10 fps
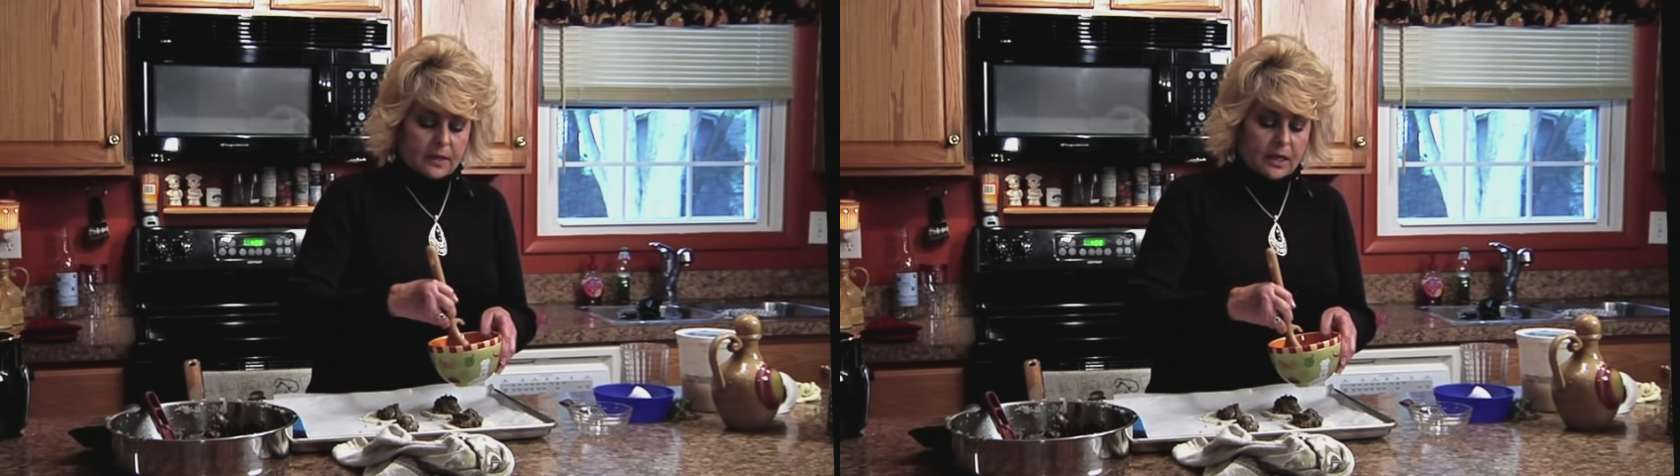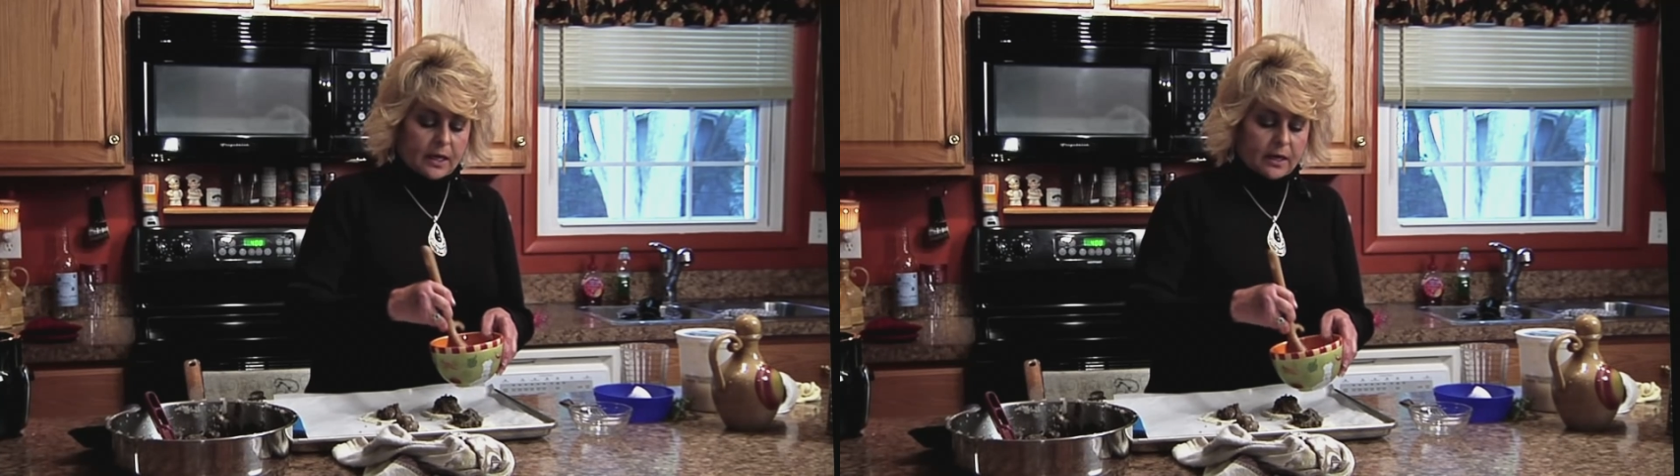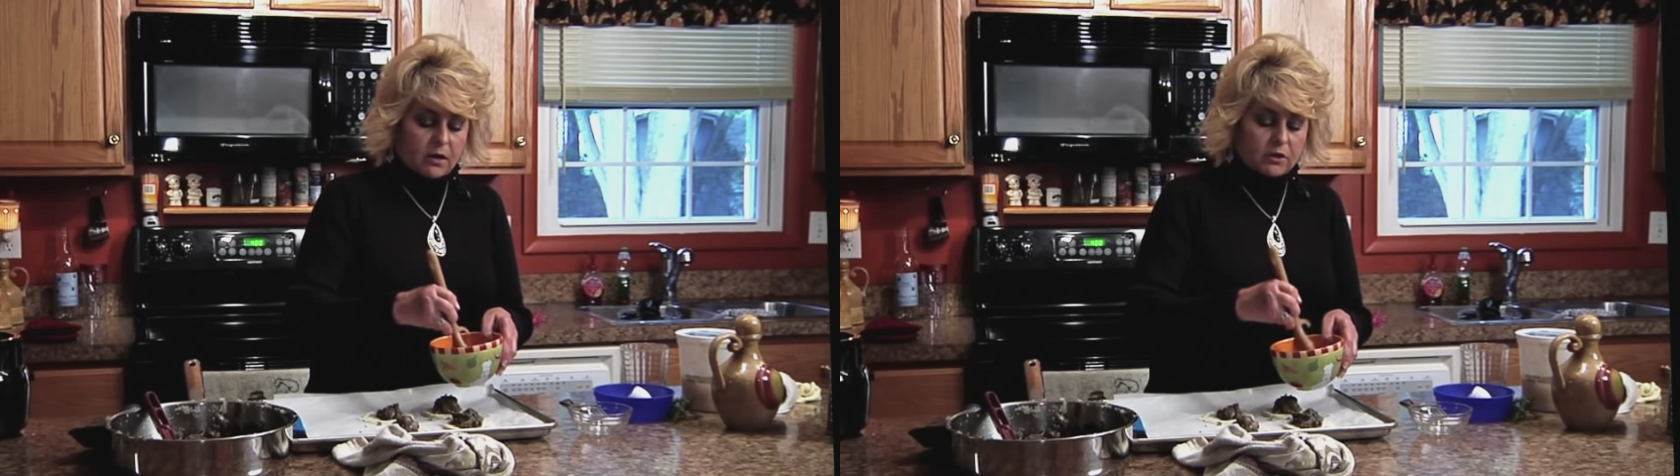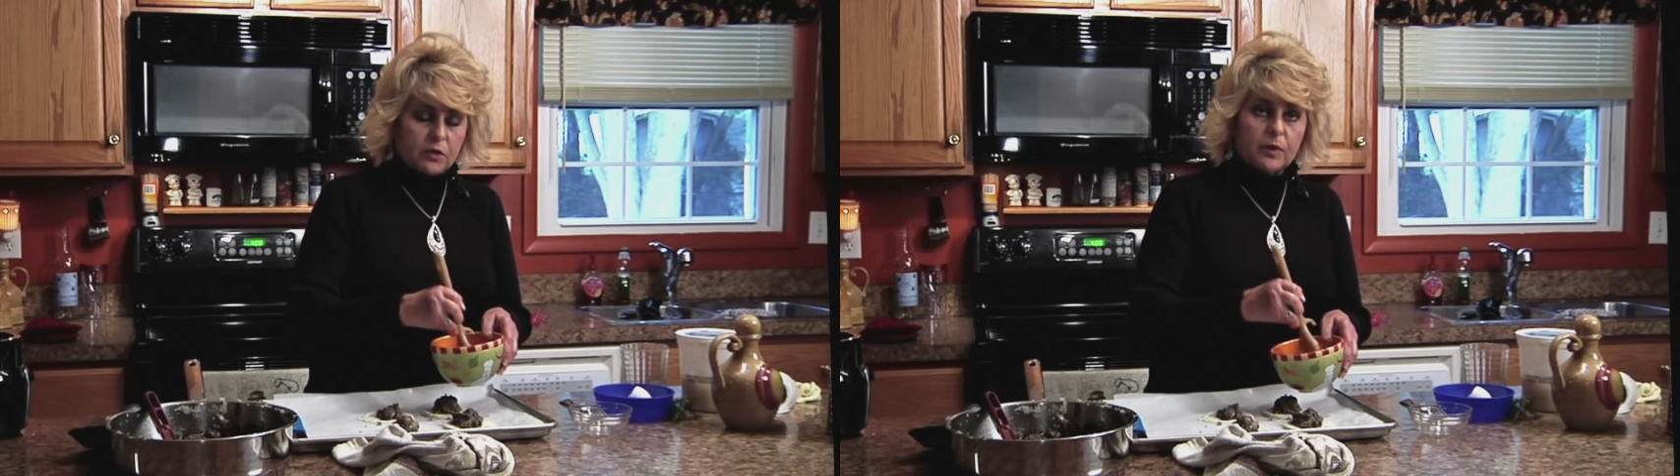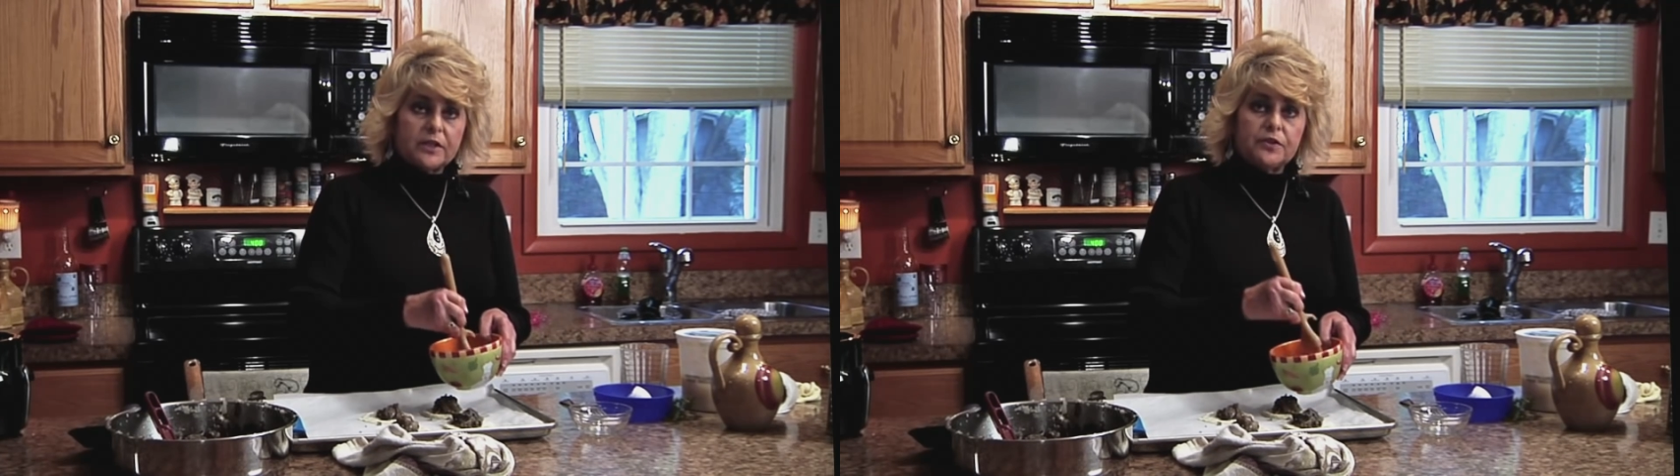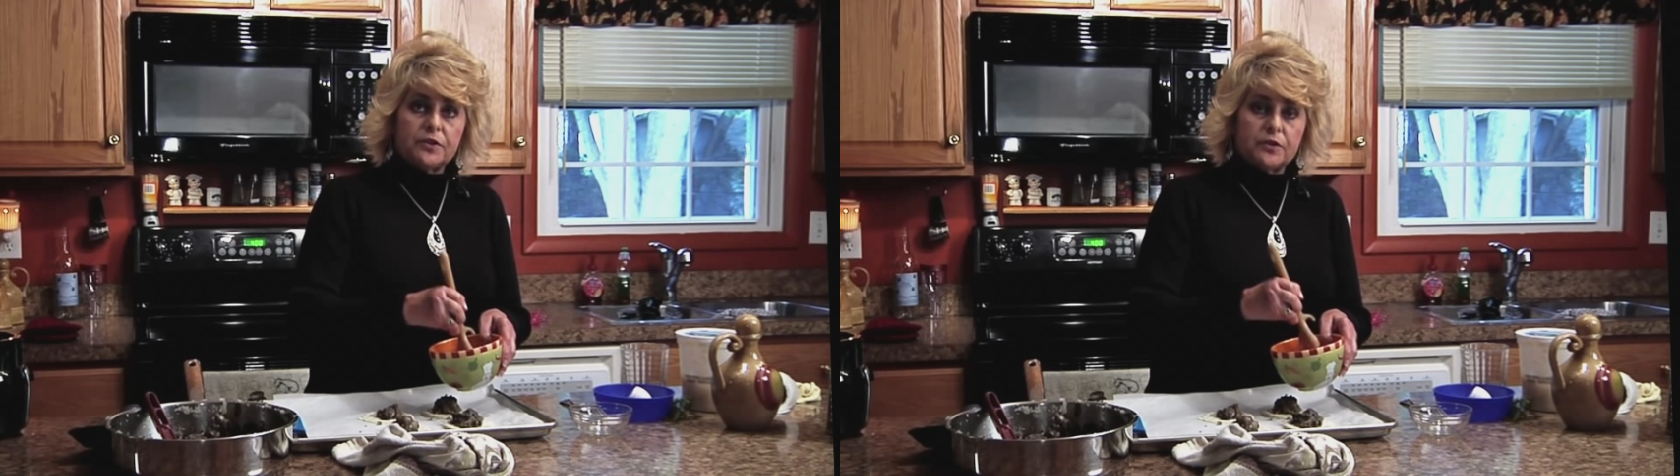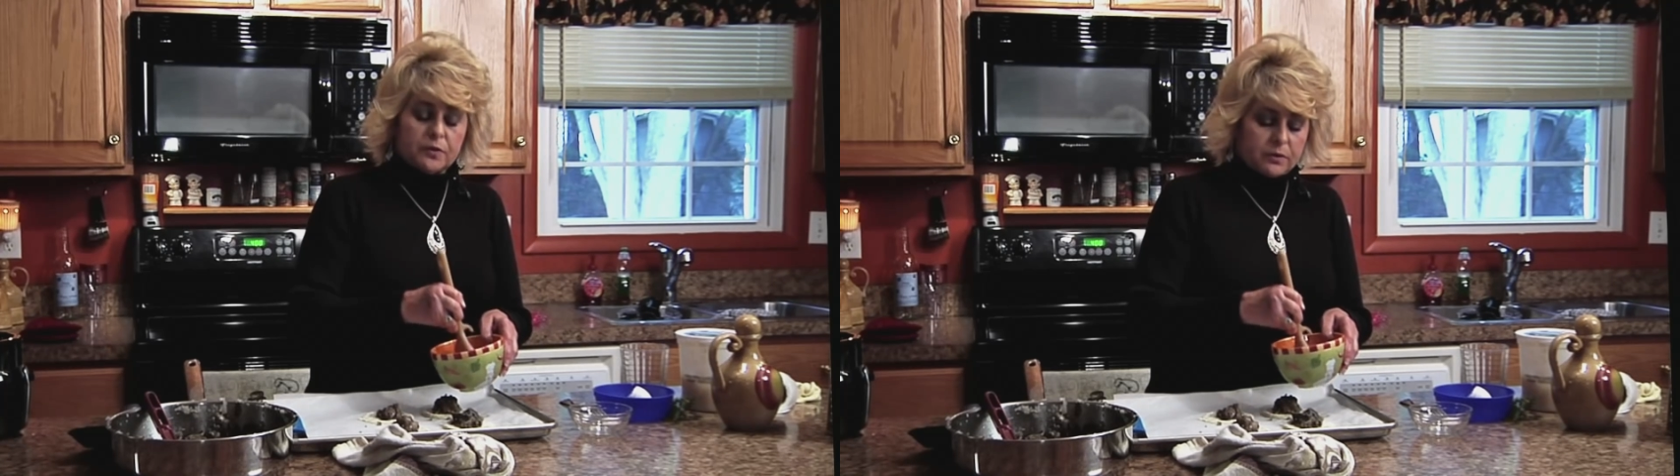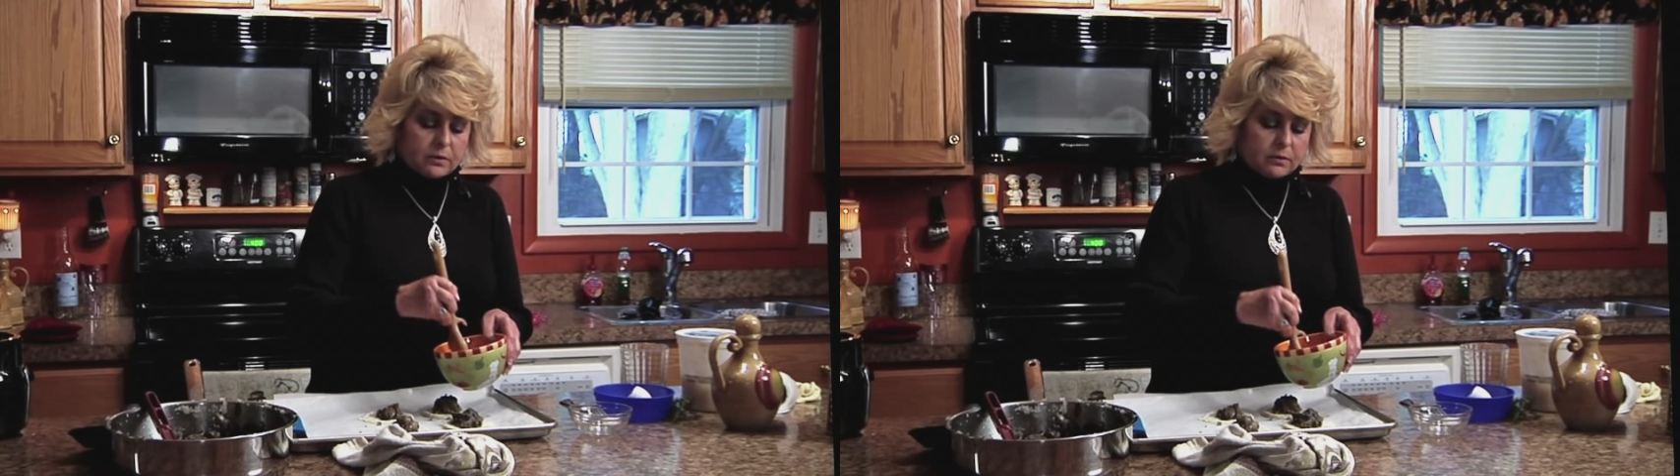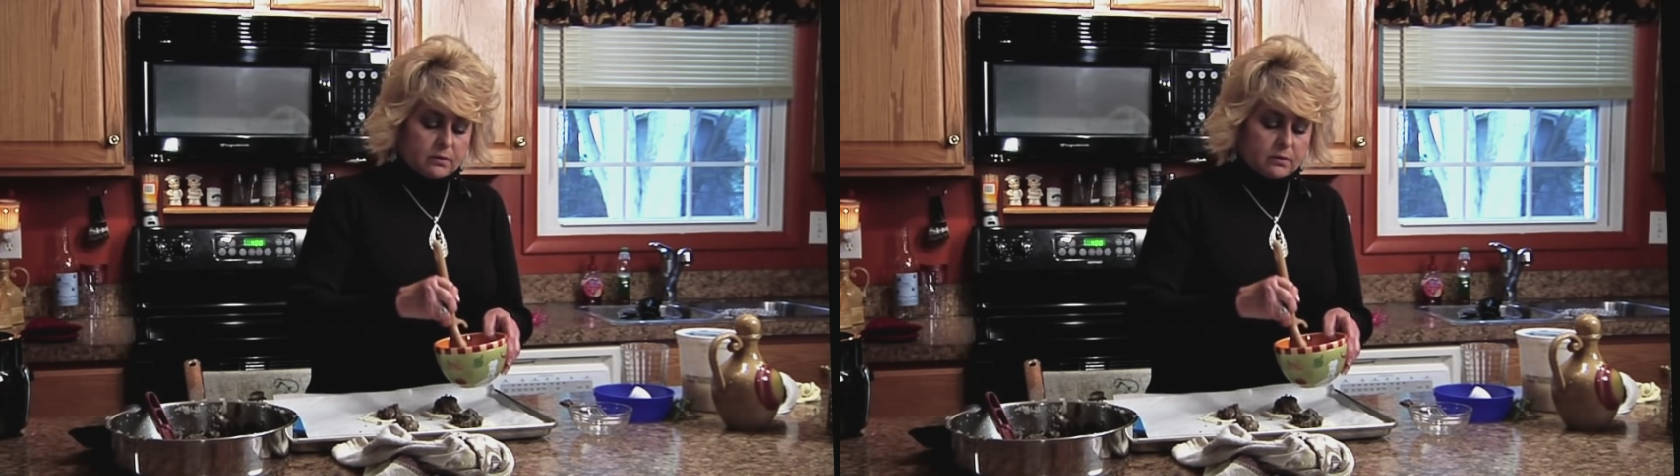and all you want to do